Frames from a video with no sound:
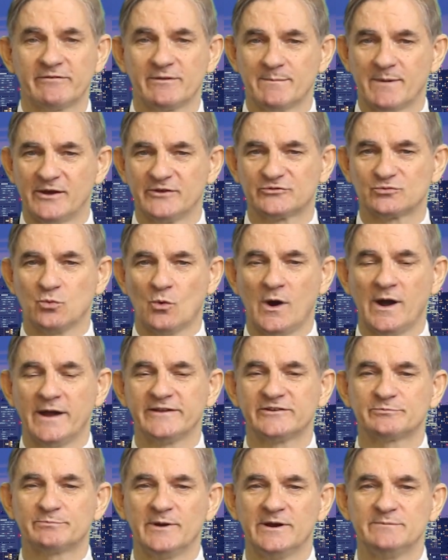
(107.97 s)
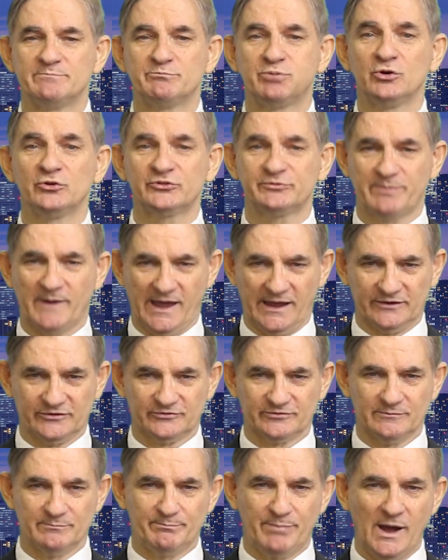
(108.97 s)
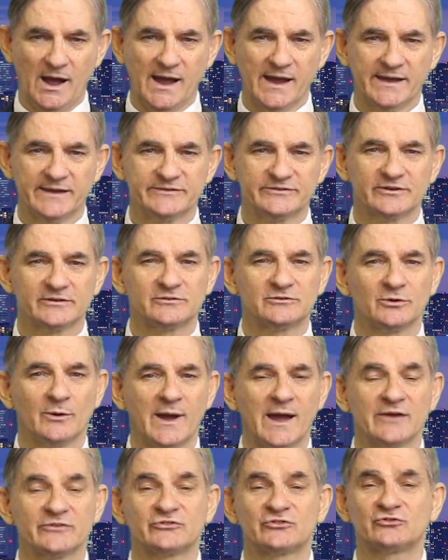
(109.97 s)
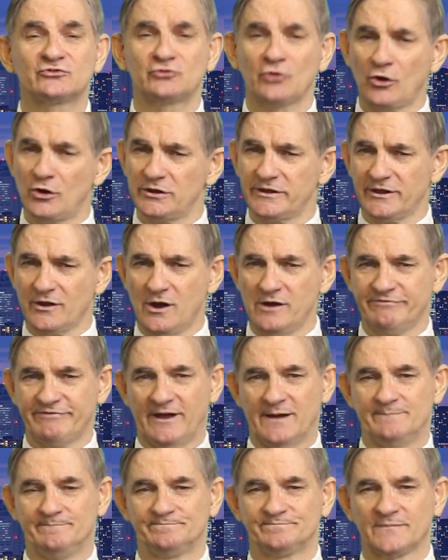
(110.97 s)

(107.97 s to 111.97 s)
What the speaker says: the most widespread pushbacks from buyers to our sterling offer.